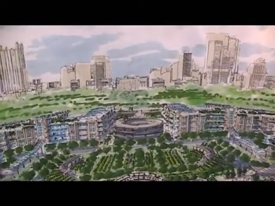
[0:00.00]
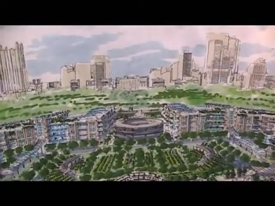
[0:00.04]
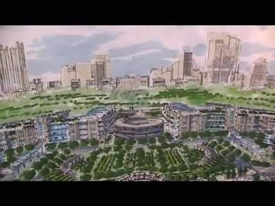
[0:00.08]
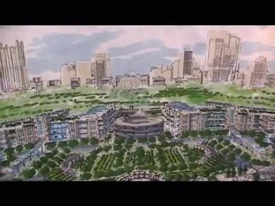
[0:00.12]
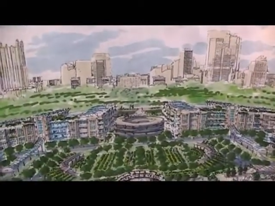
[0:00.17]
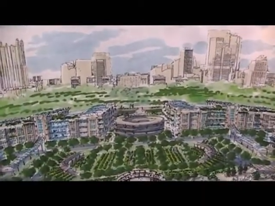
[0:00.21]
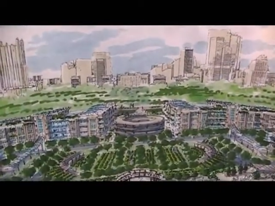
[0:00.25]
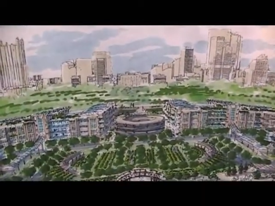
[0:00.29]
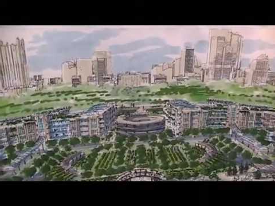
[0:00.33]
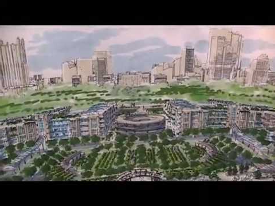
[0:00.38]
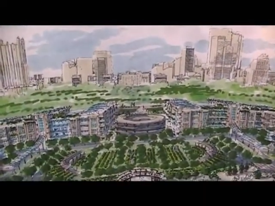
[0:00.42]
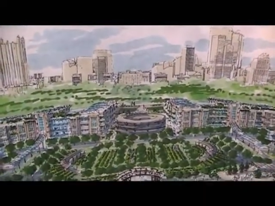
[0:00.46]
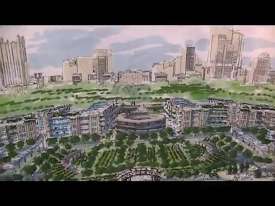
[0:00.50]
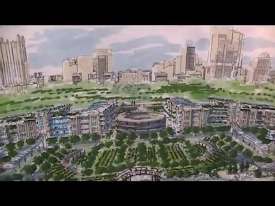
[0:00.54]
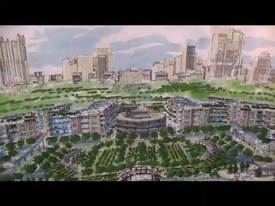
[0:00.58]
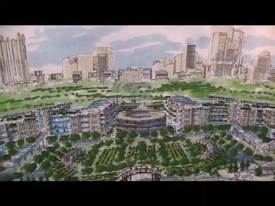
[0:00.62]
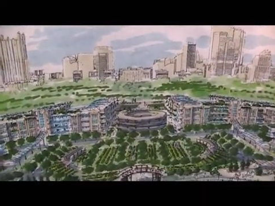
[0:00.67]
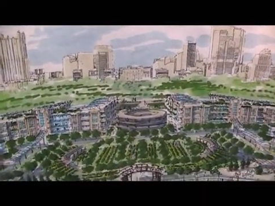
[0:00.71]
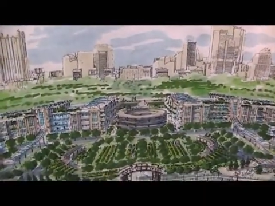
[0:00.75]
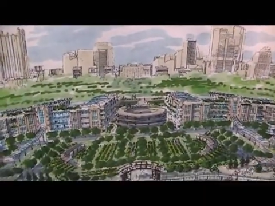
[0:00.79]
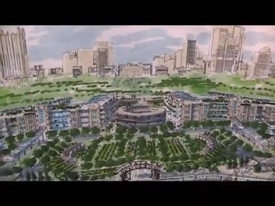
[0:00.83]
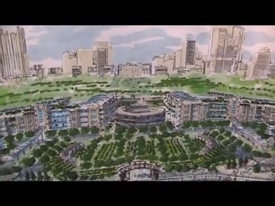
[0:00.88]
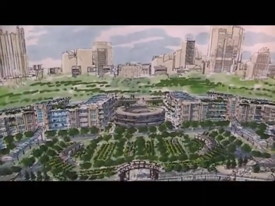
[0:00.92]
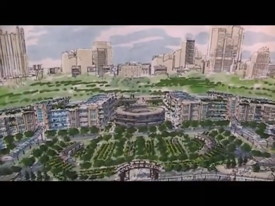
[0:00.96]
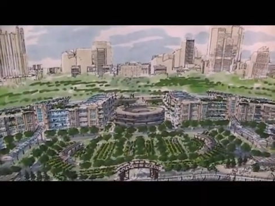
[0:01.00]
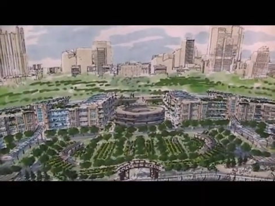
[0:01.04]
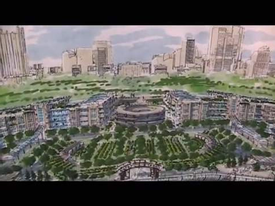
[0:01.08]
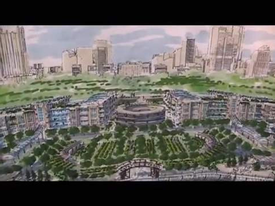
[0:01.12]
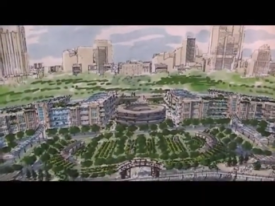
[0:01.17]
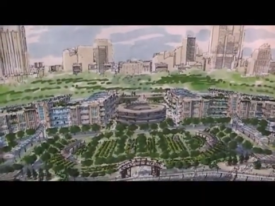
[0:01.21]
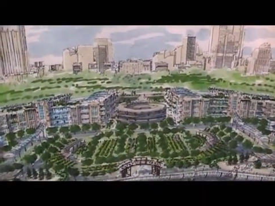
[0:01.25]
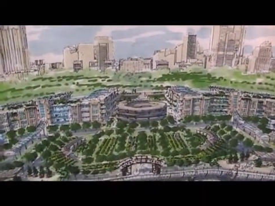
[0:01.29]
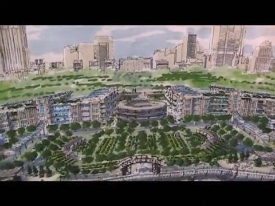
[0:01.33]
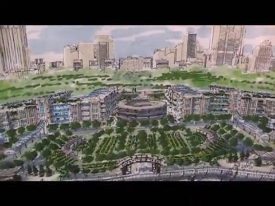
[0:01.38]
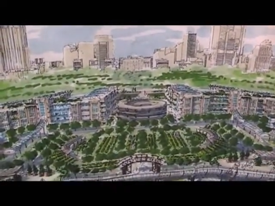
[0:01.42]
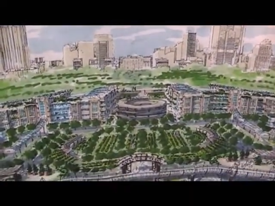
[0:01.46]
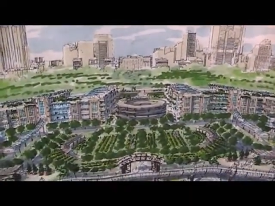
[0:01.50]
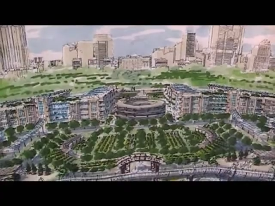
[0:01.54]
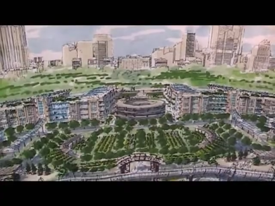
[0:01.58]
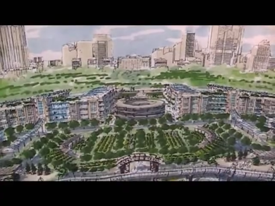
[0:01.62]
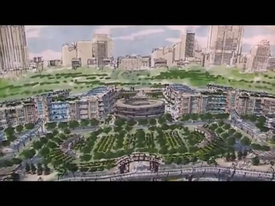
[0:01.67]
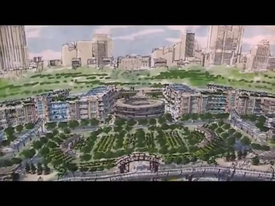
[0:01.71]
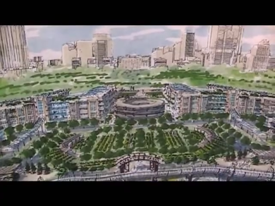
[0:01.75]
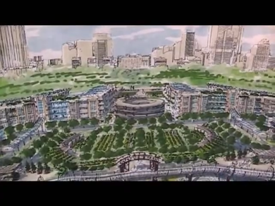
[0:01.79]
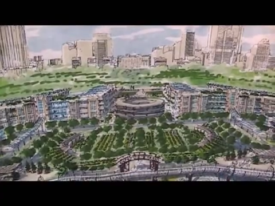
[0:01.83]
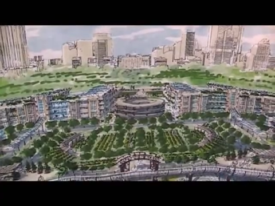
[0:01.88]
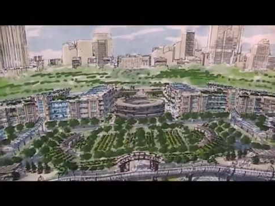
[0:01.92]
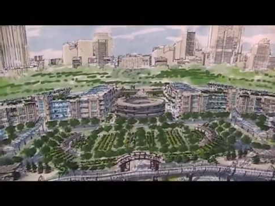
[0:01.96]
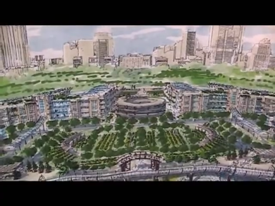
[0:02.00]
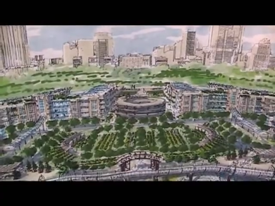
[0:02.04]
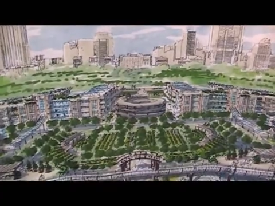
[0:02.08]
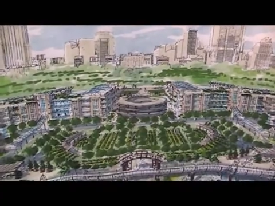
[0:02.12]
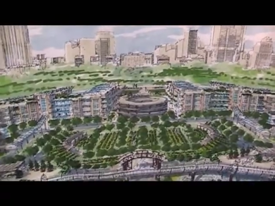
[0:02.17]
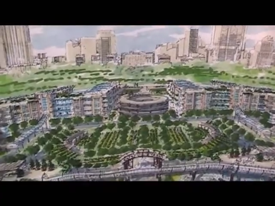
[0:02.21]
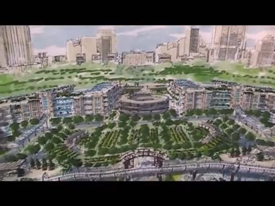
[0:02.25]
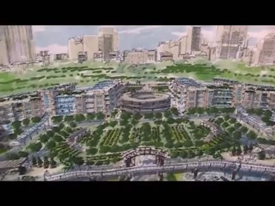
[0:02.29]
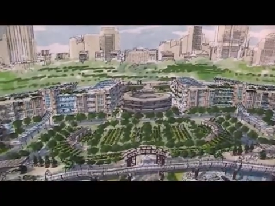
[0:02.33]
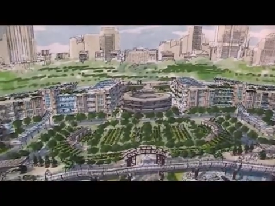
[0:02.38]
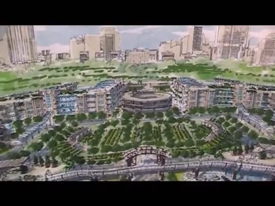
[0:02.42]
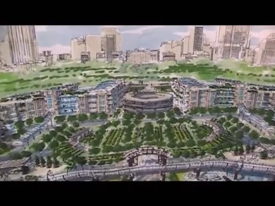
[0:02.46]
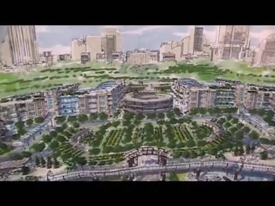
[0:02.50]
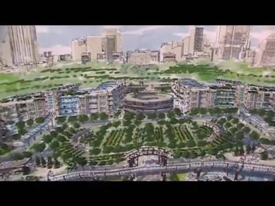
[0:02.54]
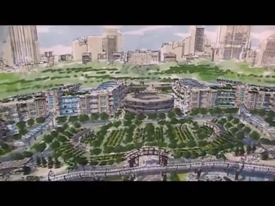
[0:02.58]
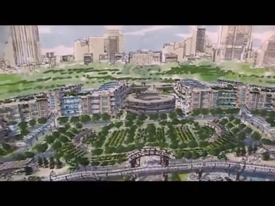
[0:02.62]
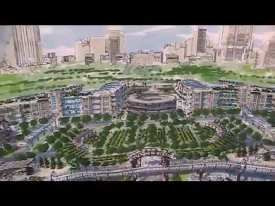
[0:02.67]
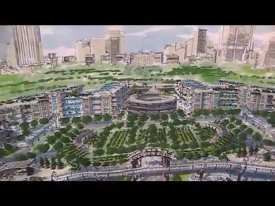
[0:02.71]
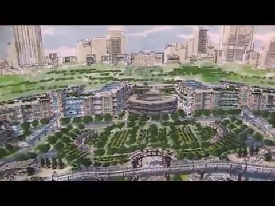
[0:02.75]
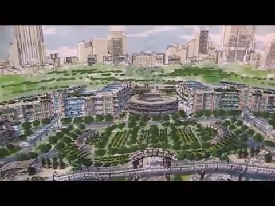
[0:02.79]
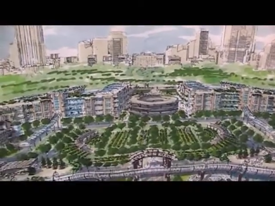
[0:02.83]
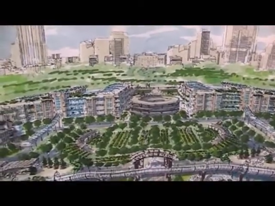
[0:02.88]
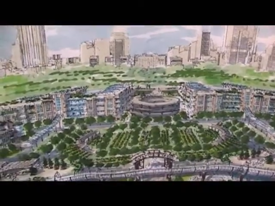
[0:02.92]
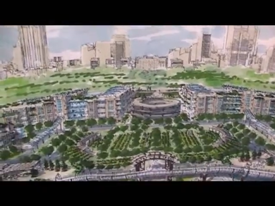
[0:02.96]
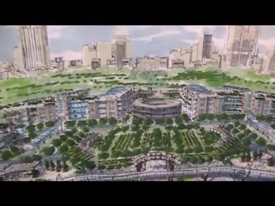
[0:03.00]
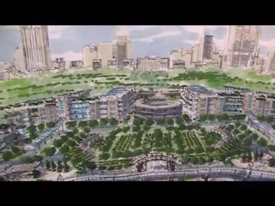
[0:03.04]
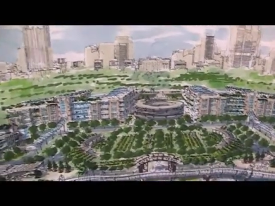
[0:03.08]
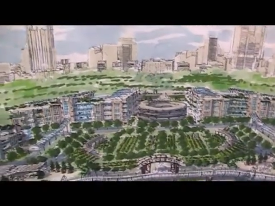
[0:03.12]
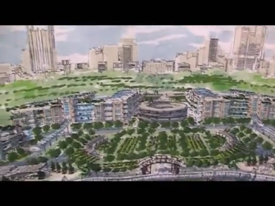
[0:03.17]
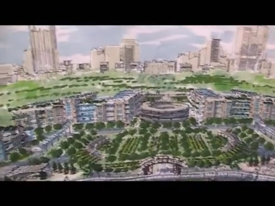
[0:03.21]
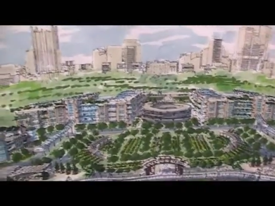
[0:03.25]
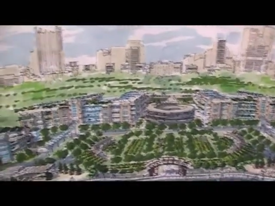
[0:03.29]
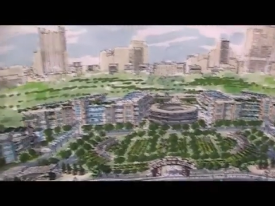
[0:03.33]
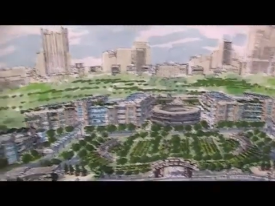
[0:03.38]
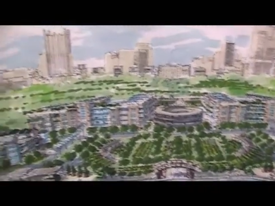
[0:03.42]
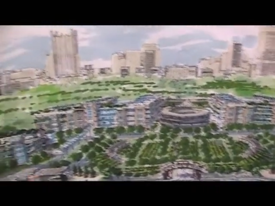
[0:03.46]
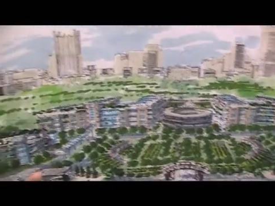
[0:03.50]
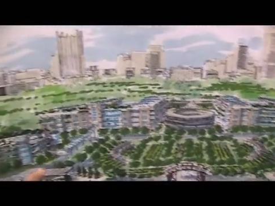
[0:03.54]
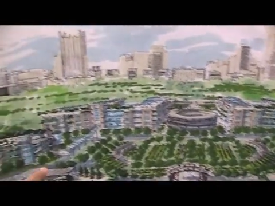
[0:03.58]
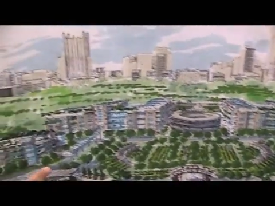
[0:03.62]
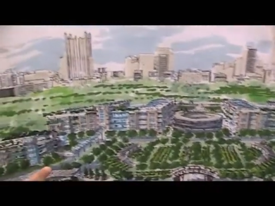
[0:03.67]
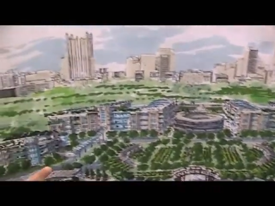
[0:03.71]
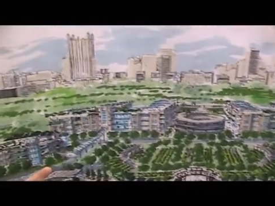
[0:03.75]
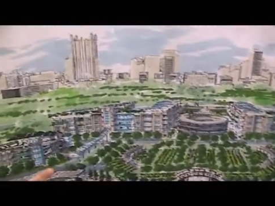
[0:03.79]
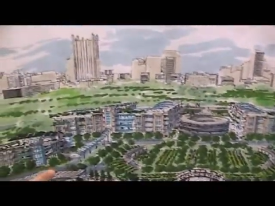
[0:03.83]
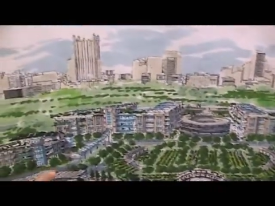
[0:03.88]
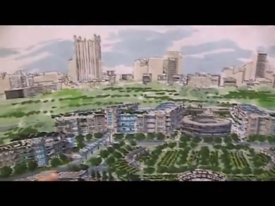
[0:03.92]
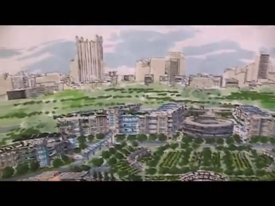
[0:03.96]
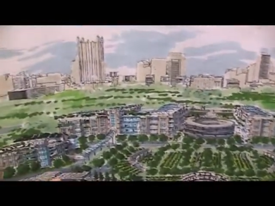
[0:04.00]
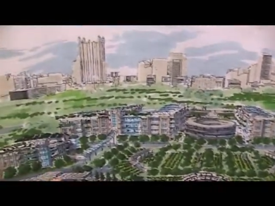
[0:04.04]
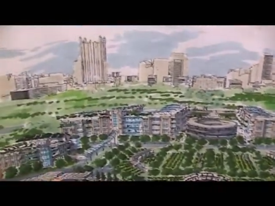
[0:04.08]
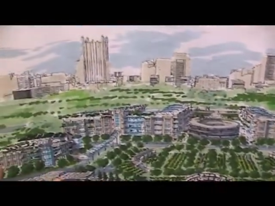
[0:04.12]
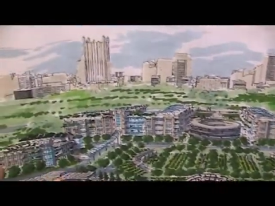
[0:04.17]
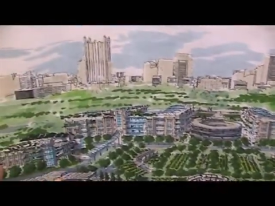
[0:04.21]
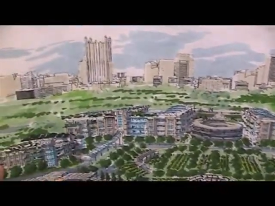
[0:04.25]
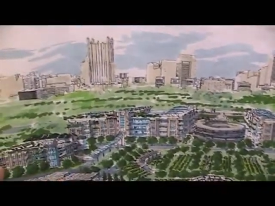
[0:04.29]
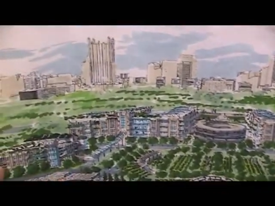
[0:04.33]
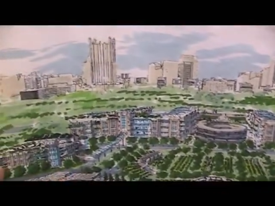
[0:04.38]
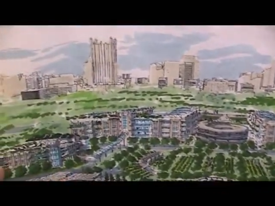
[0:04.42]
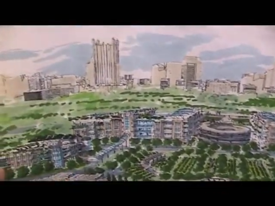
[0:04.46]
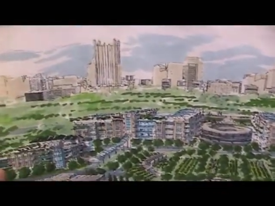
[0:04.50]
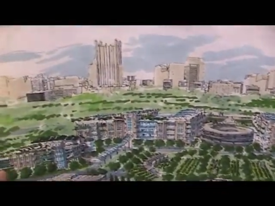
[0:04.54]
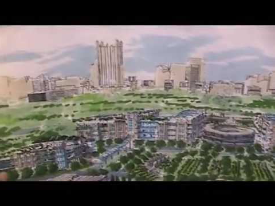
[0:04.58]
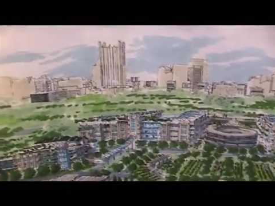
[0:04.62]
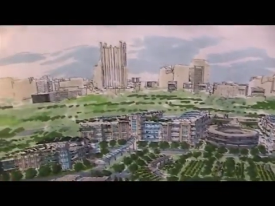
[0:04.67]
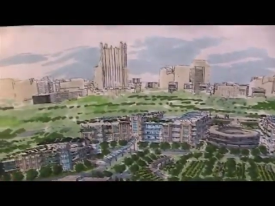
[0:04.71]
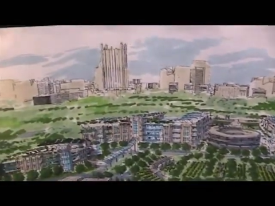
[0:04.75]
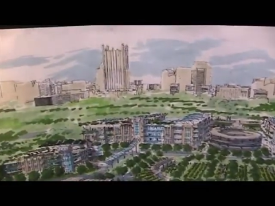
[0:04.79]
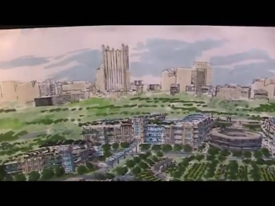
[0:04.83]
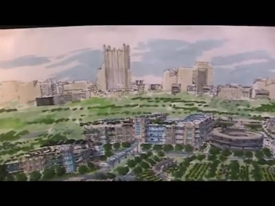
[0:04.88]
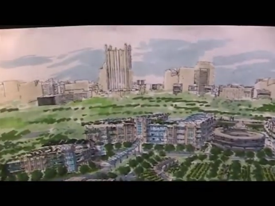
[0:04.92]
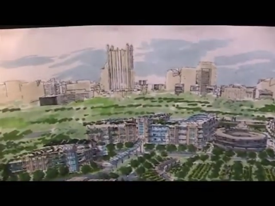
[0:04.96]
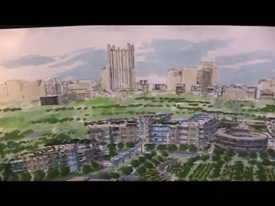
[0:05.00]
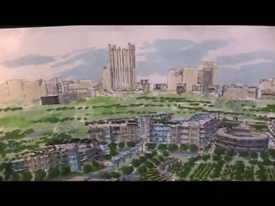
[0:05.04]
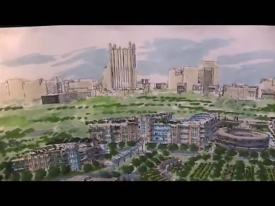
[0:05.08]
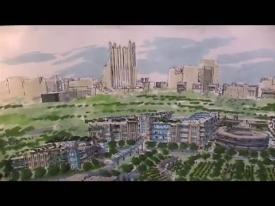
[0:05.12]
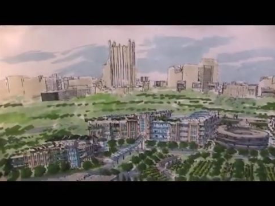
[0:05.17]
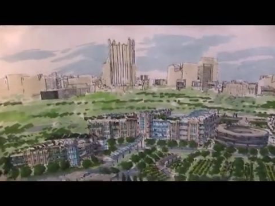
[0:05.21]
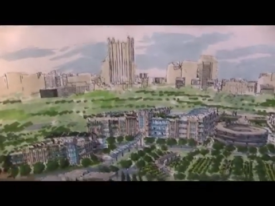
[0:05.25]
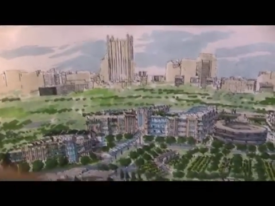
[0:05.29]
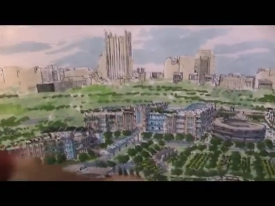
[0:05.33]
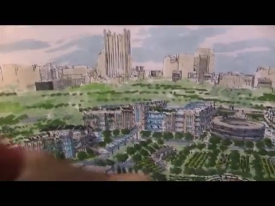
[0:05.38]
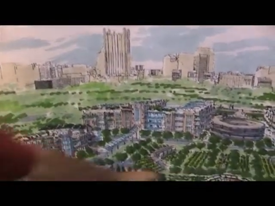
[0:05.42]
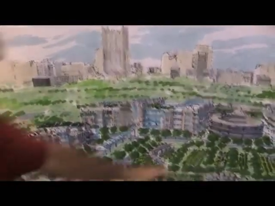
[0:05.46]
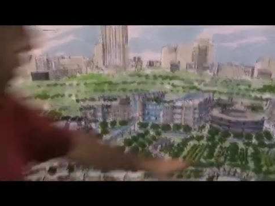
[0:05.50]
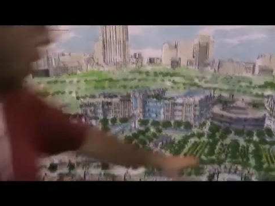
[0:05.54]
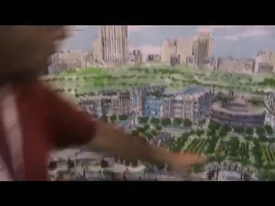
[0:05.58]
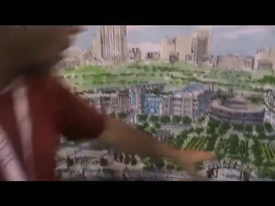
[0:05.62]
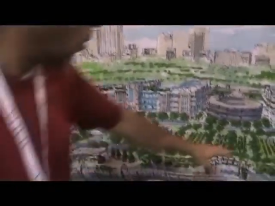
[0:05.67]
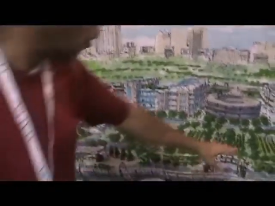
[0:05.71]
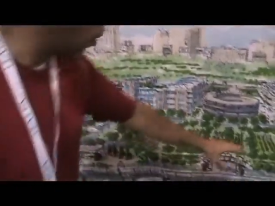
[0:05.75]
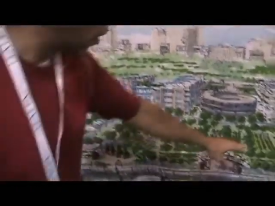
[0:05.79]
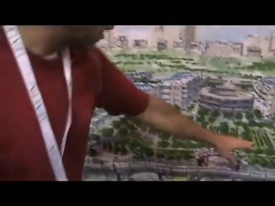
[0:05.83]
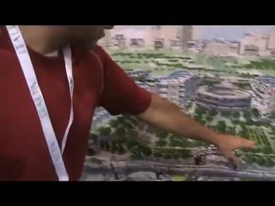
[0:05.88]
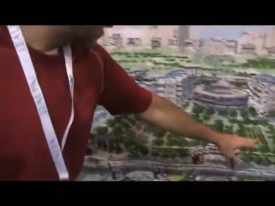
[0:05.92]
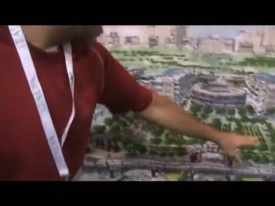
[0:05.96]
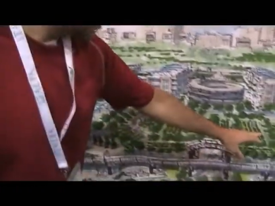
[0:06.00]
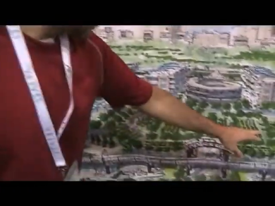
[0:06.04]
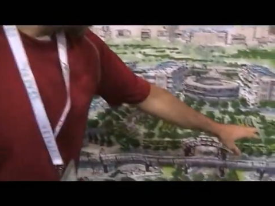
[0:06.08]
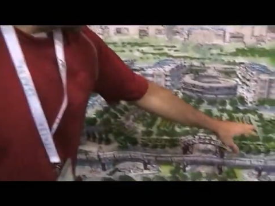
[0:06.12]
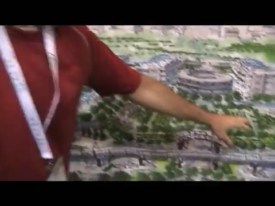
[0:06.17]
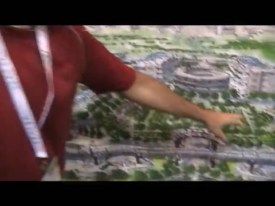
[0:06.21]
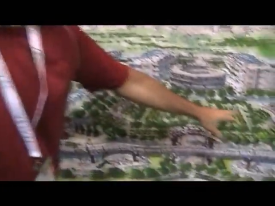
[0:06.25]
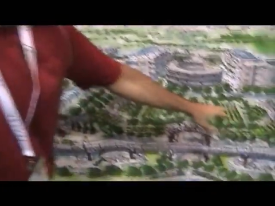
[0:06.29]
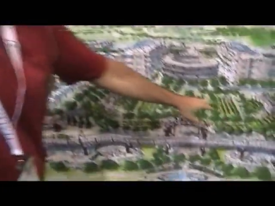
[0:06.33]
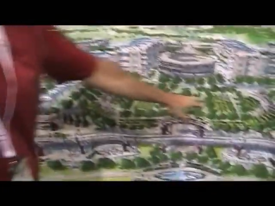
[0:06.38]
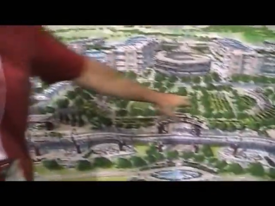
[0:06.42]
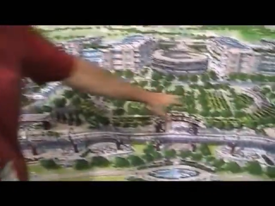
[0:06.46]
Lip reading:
(no speaker visible)